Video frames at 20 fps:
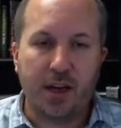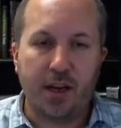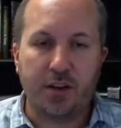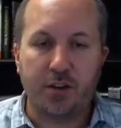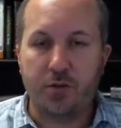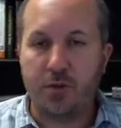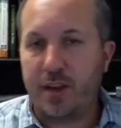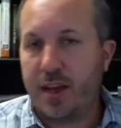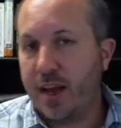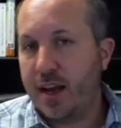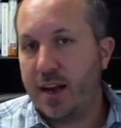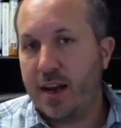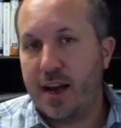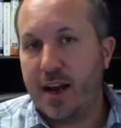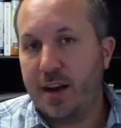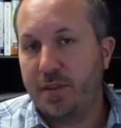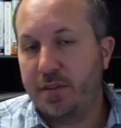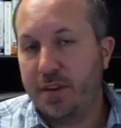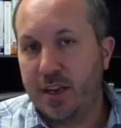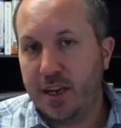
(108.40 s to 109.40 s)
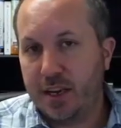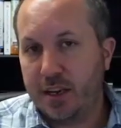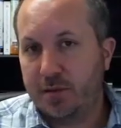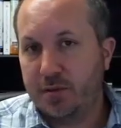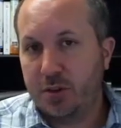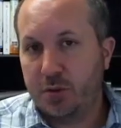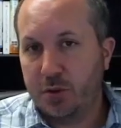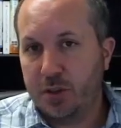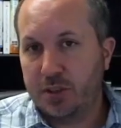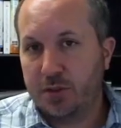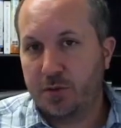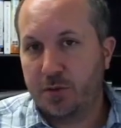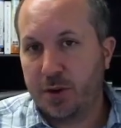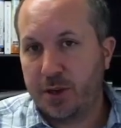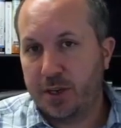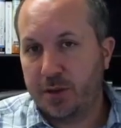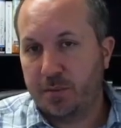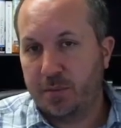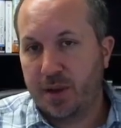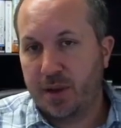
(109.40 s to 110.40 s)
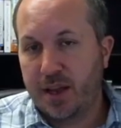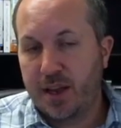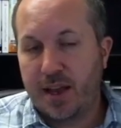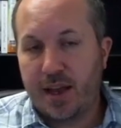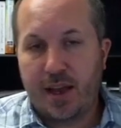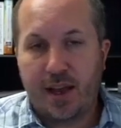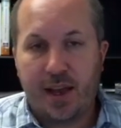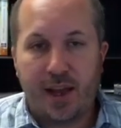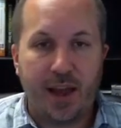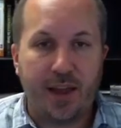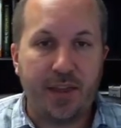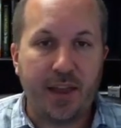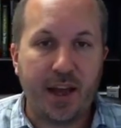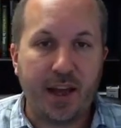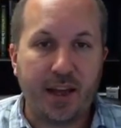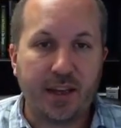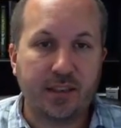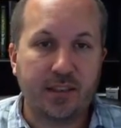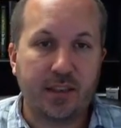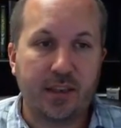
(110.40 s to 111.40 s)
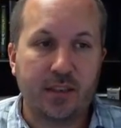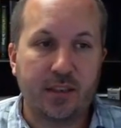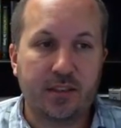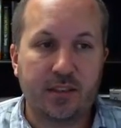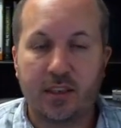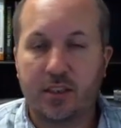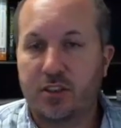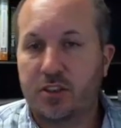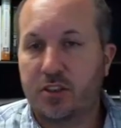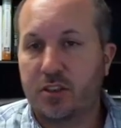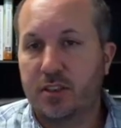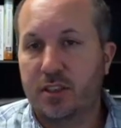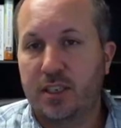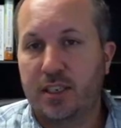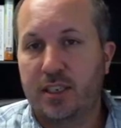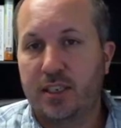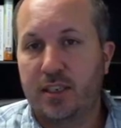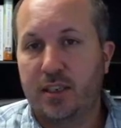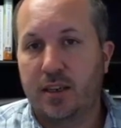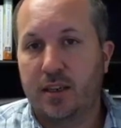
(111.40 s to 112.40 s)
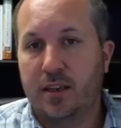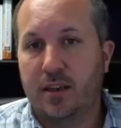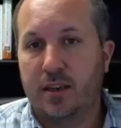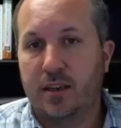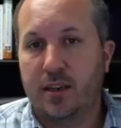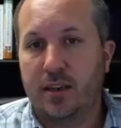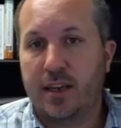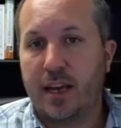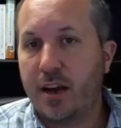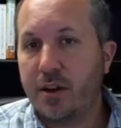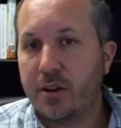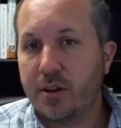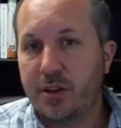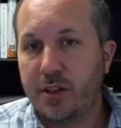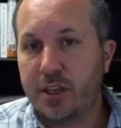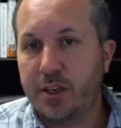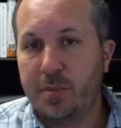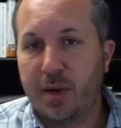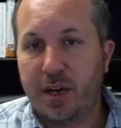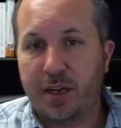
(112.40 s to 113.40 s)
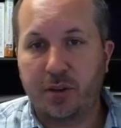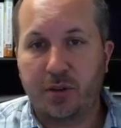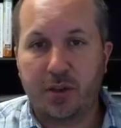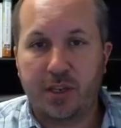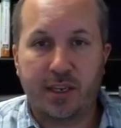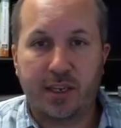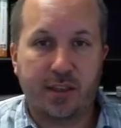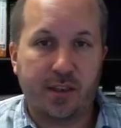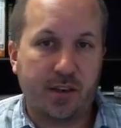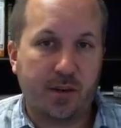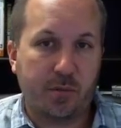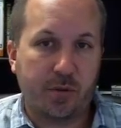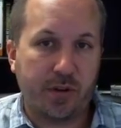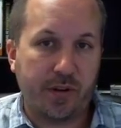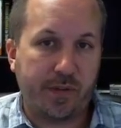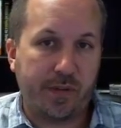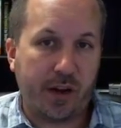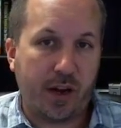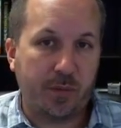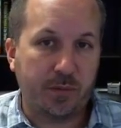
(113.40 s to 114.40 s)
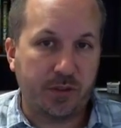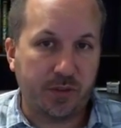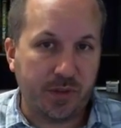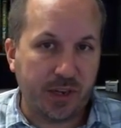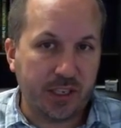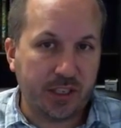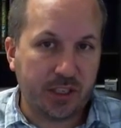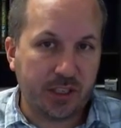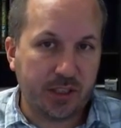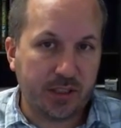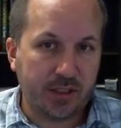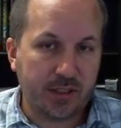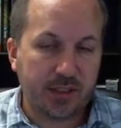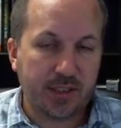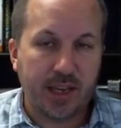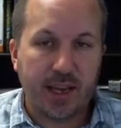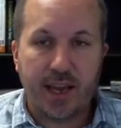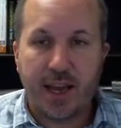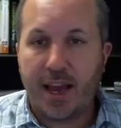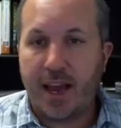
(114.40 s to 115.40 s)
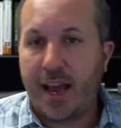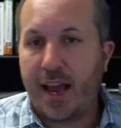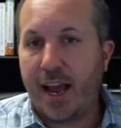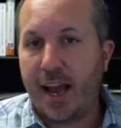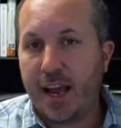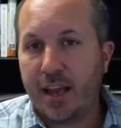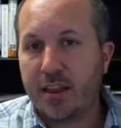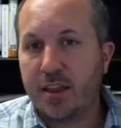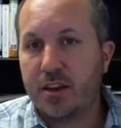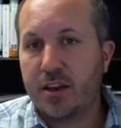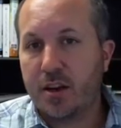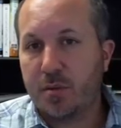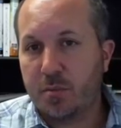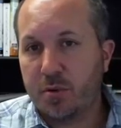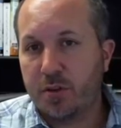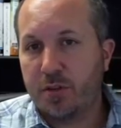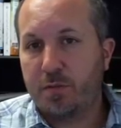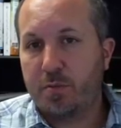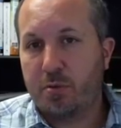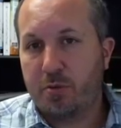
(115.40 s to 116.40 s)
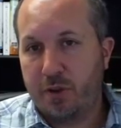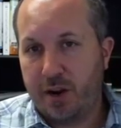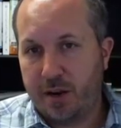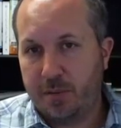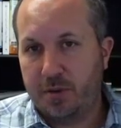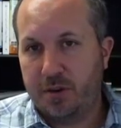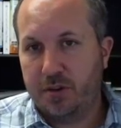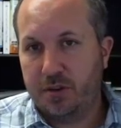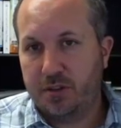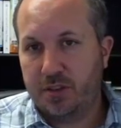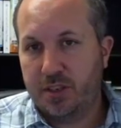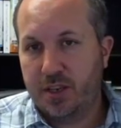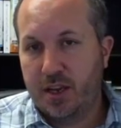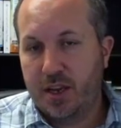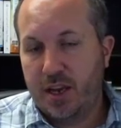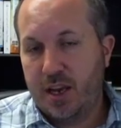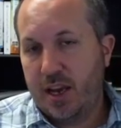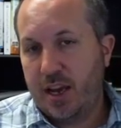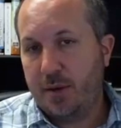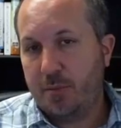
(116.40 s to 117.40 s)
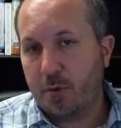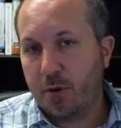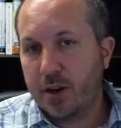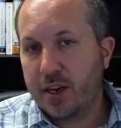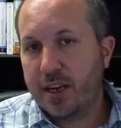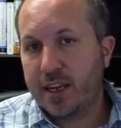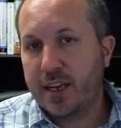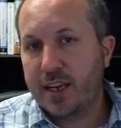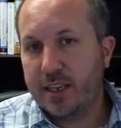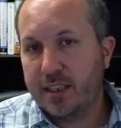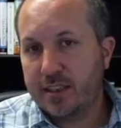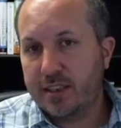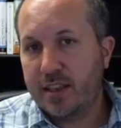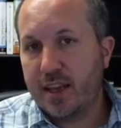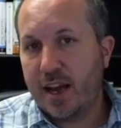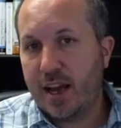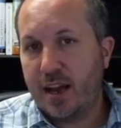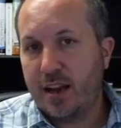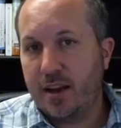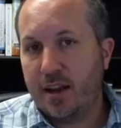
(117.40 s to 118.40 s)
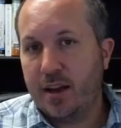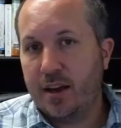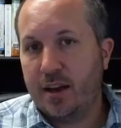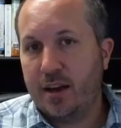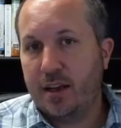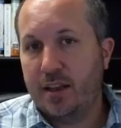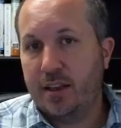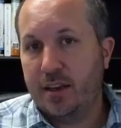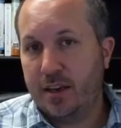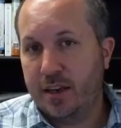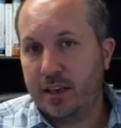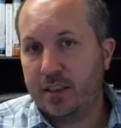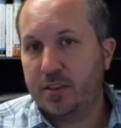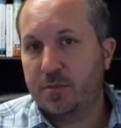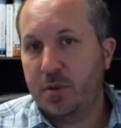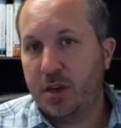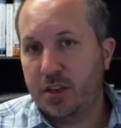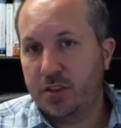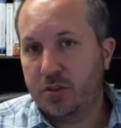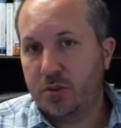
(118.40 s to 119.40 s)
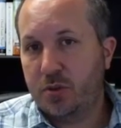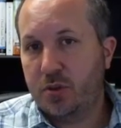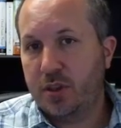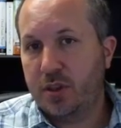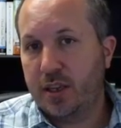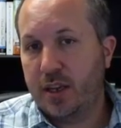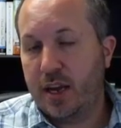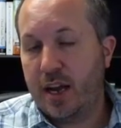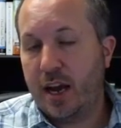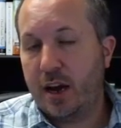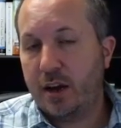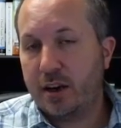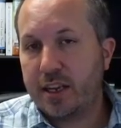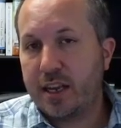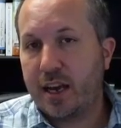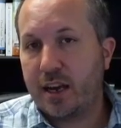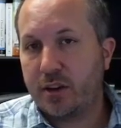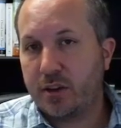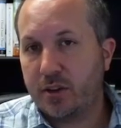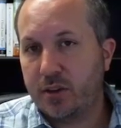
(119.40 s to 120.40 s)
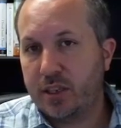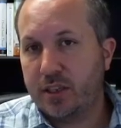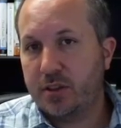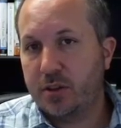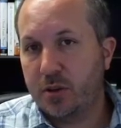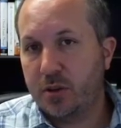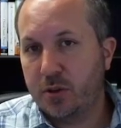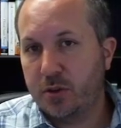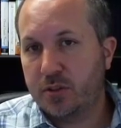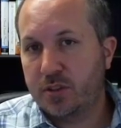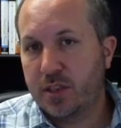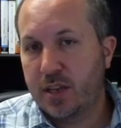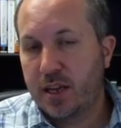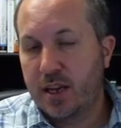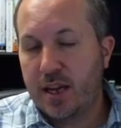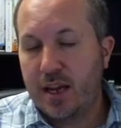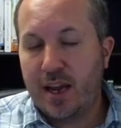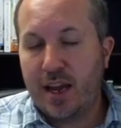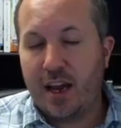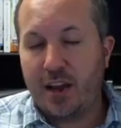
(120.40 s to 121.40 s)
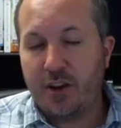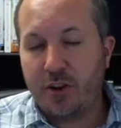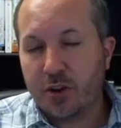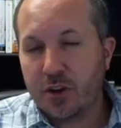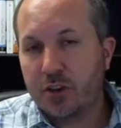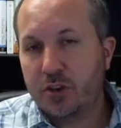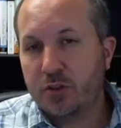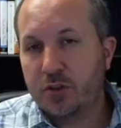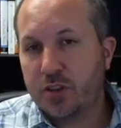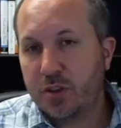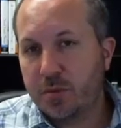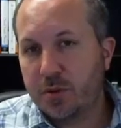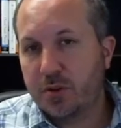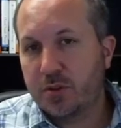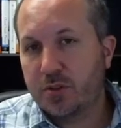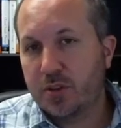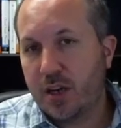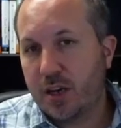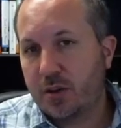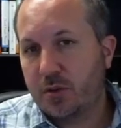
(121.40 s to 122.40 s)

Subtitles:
You cannot have negative degrees of freedom. And that is essentially calculated by looking at the number of observations and the number of parameters. And we're going to get into that in the next module, how to calculate those. And you're going to do some of those not